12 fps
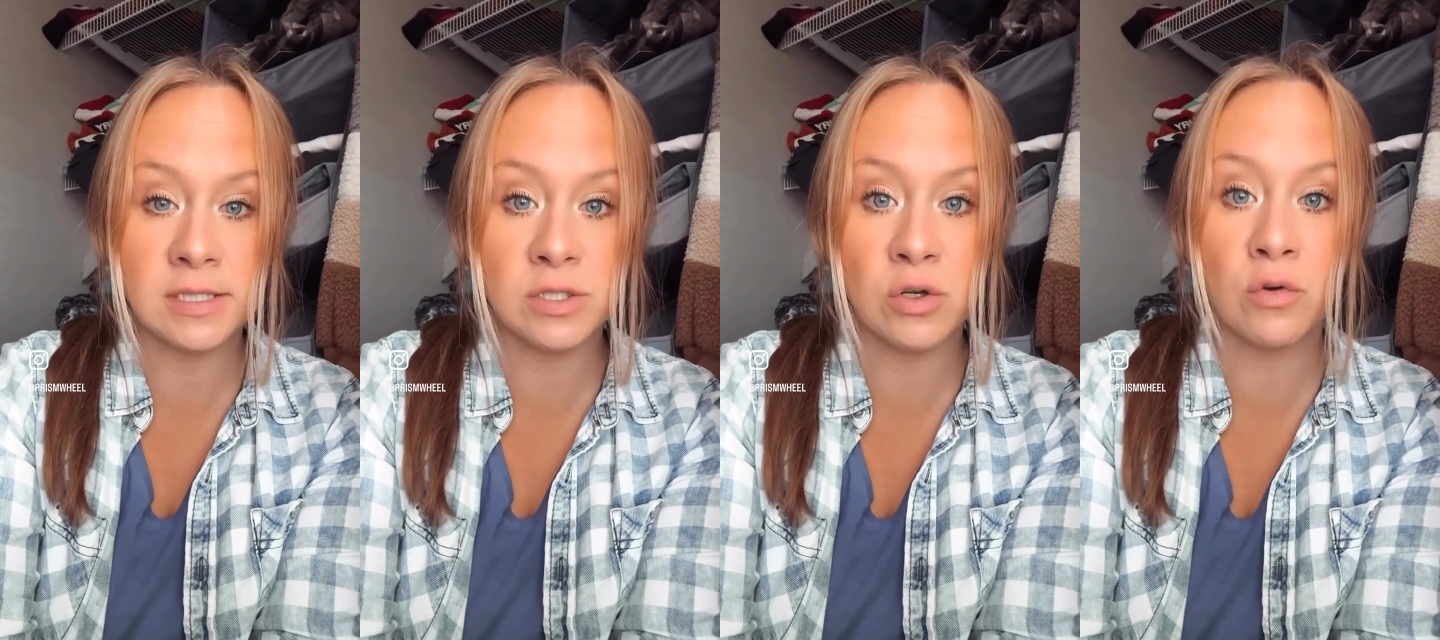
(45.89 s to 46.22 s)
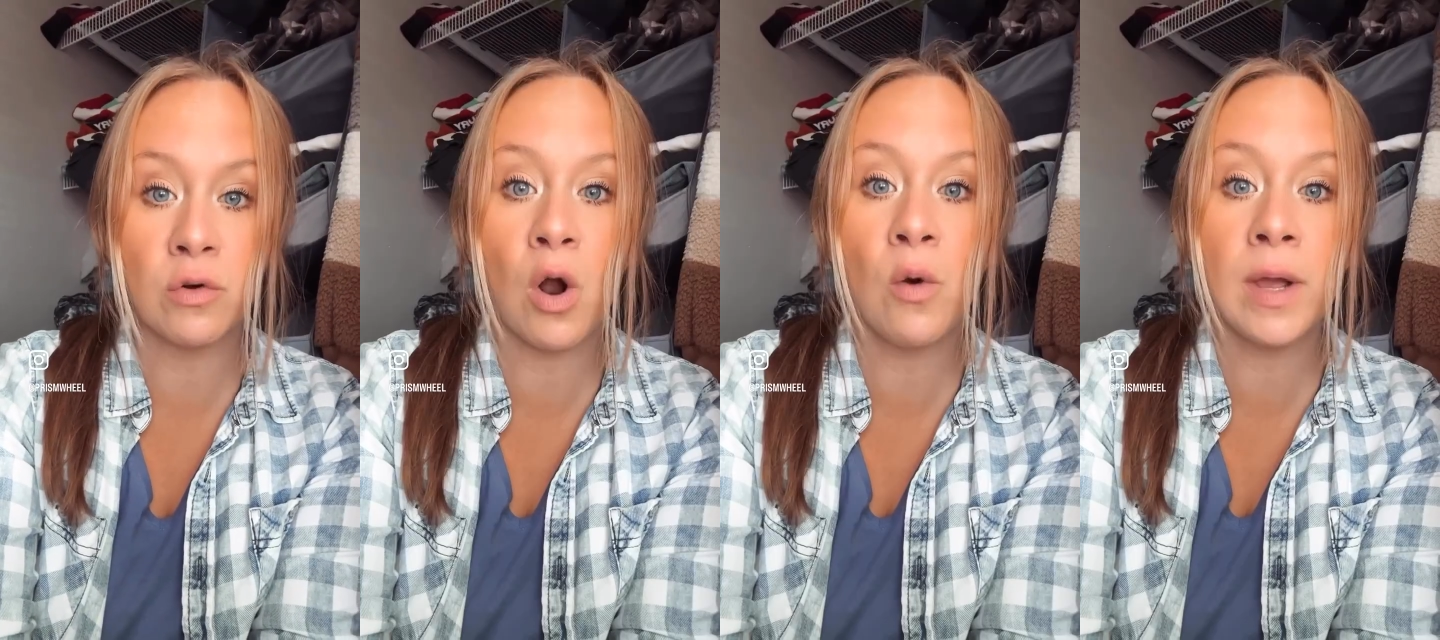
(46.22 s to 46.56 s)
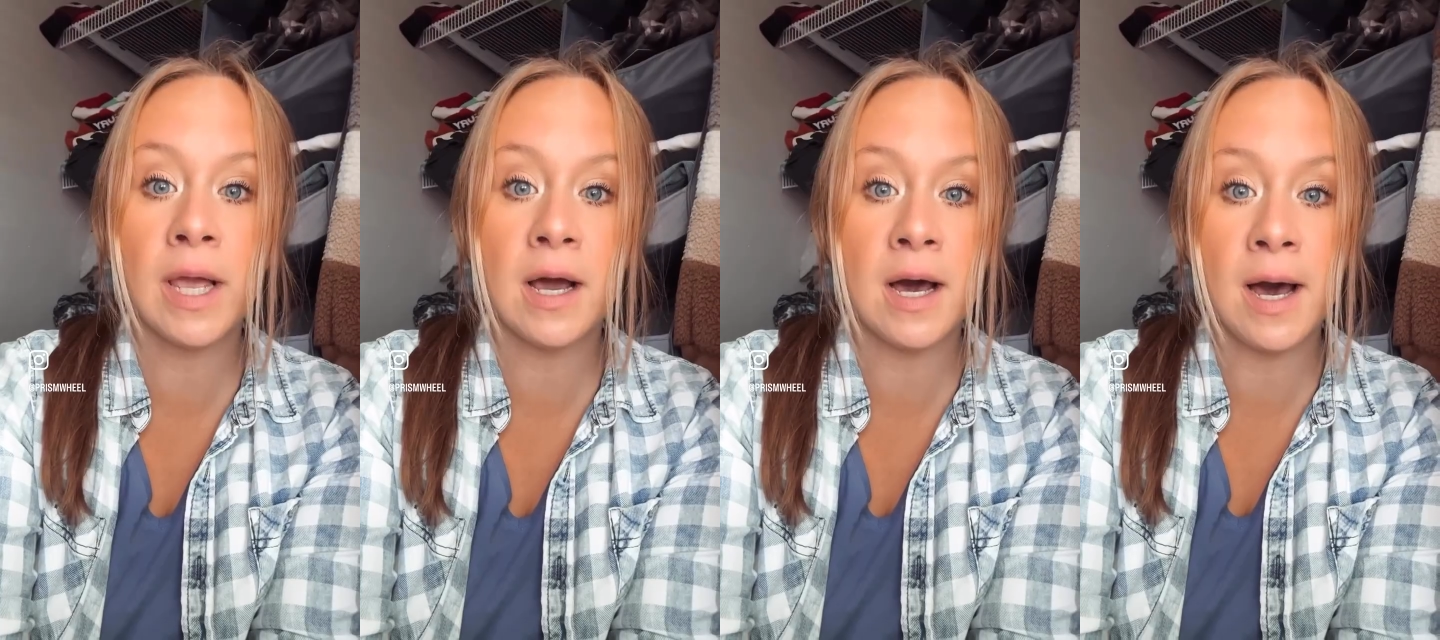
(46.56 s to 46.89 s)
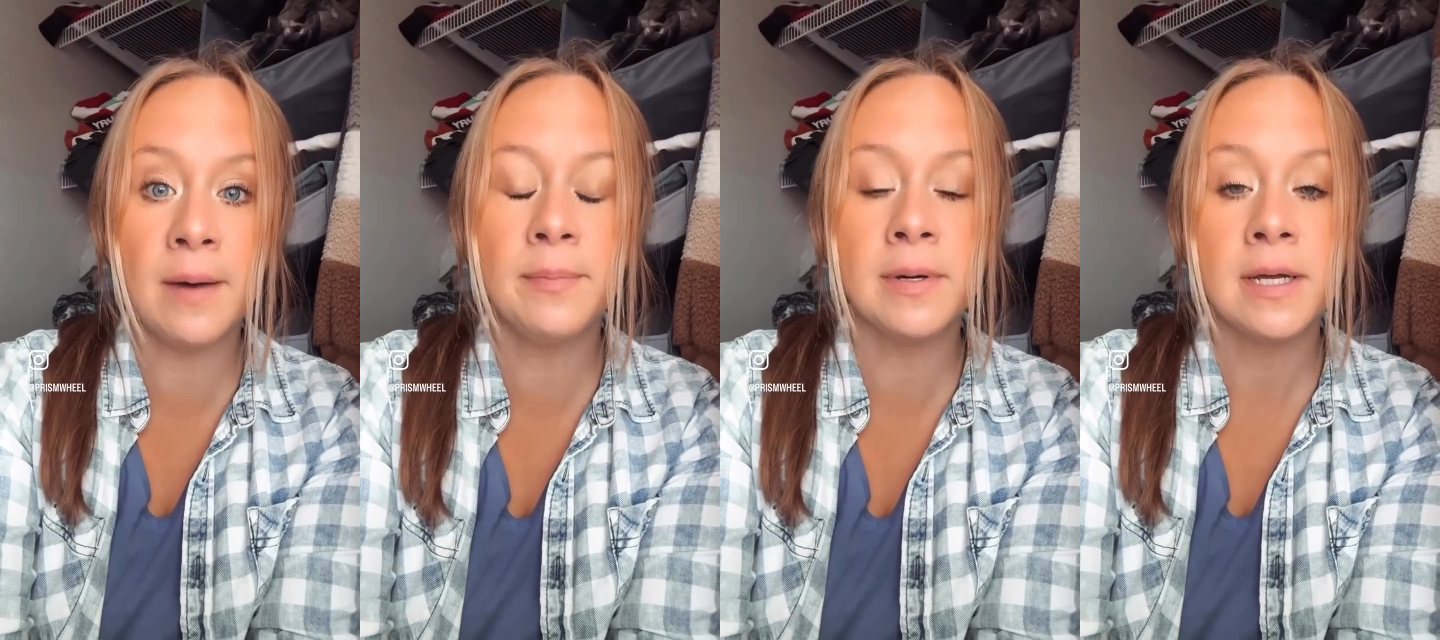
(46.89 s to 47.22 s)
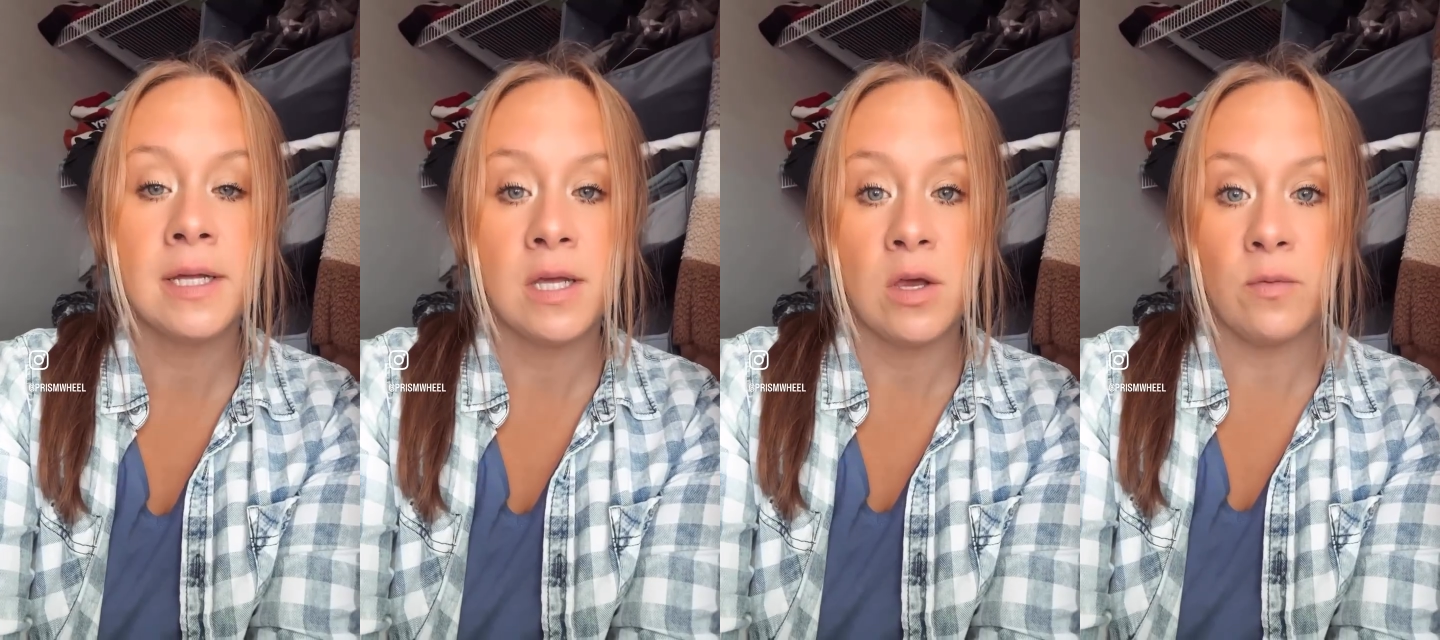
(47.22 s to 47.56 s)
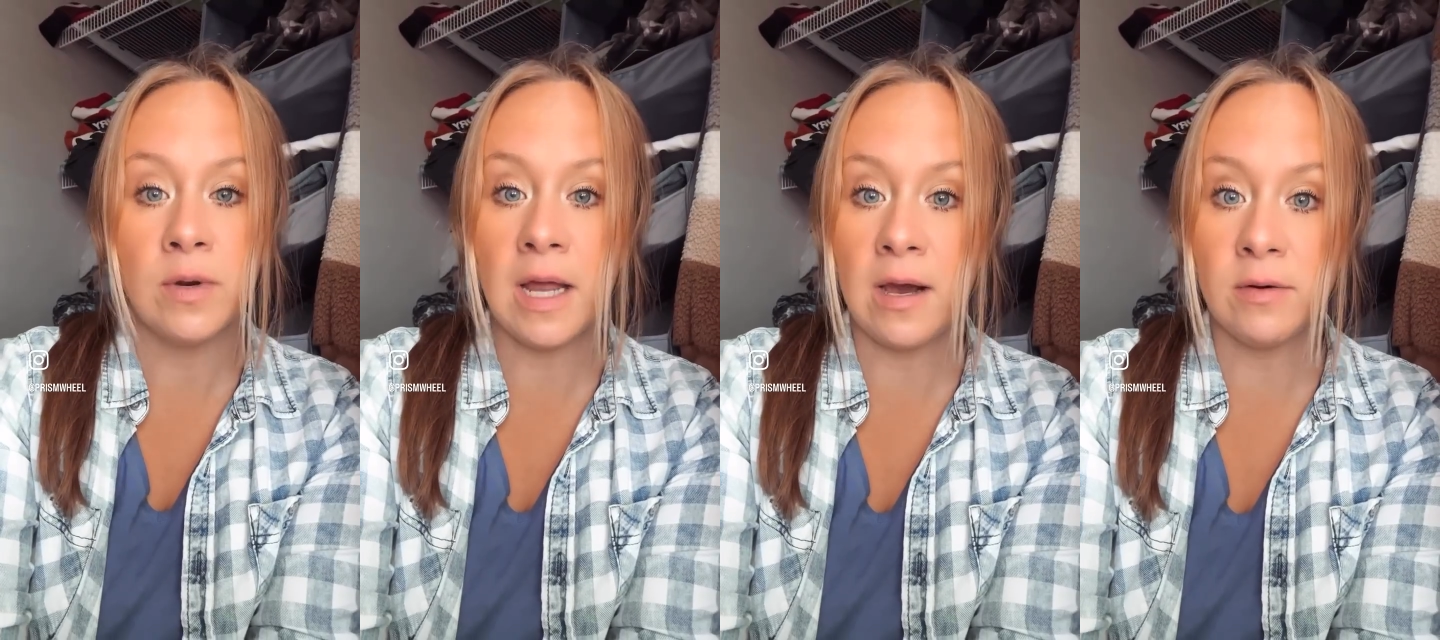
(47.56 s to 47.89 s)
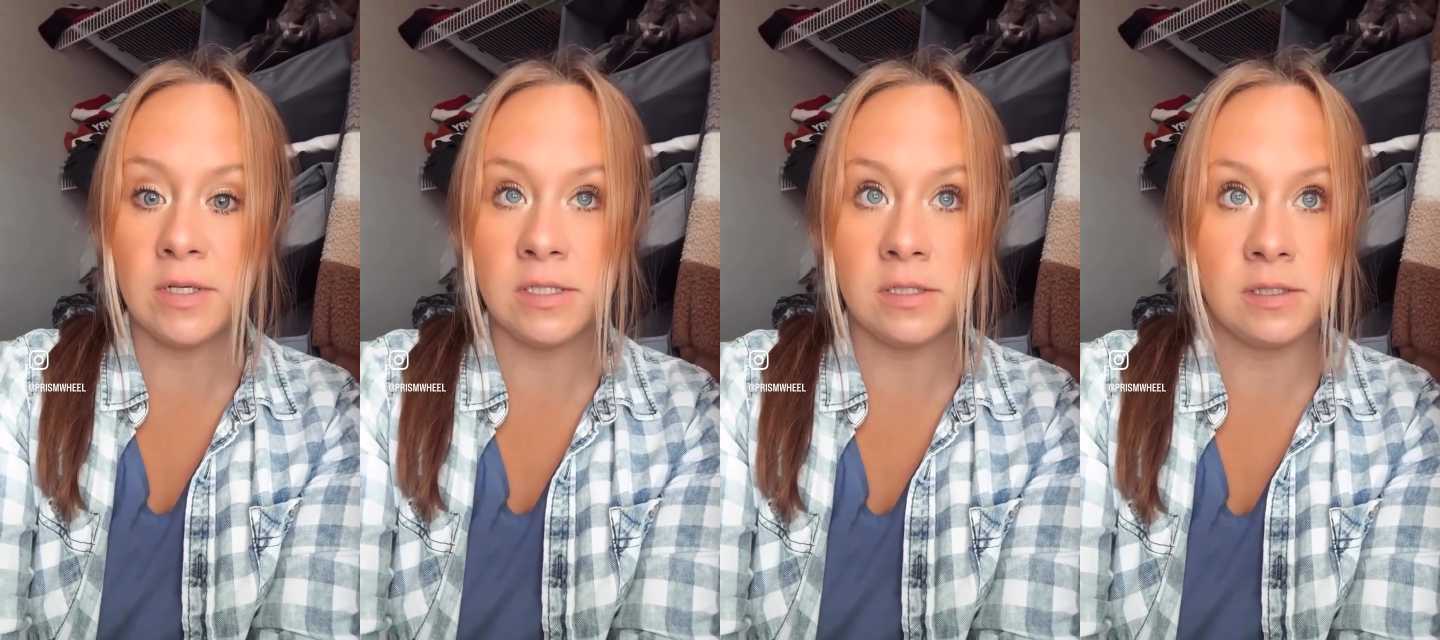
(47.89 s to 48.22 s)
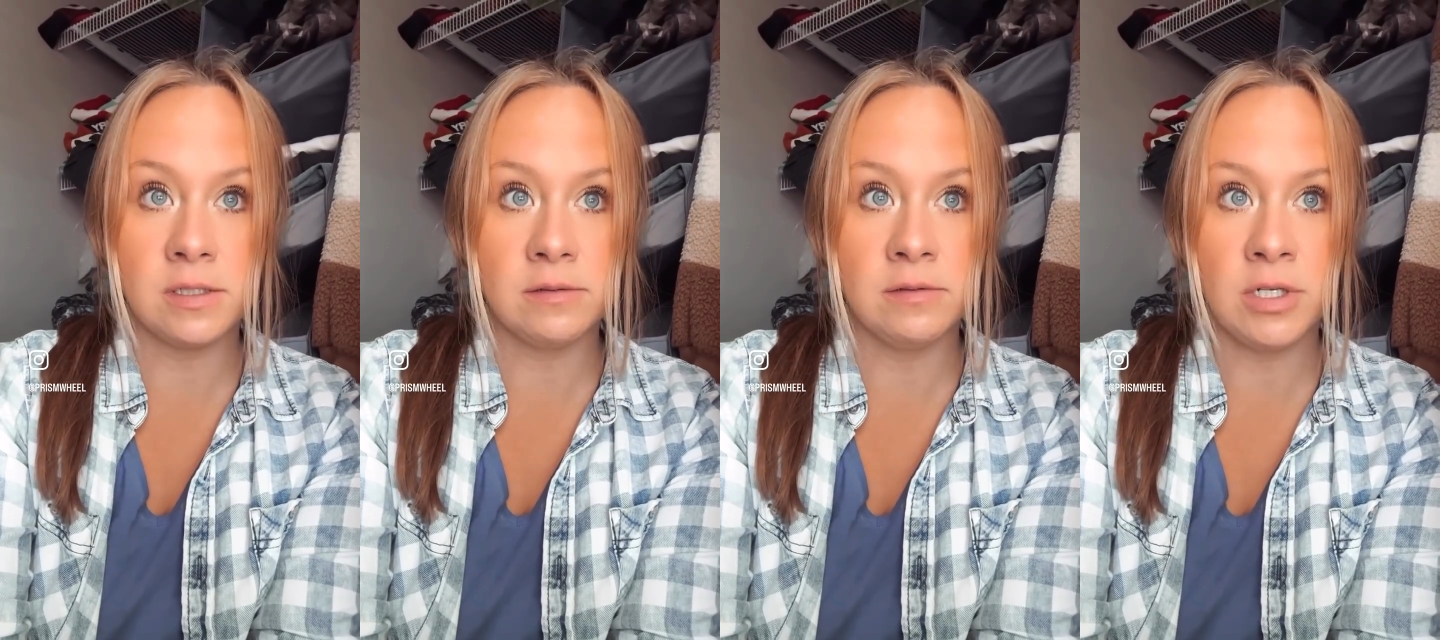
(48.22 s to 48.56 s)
So growing up, when I was,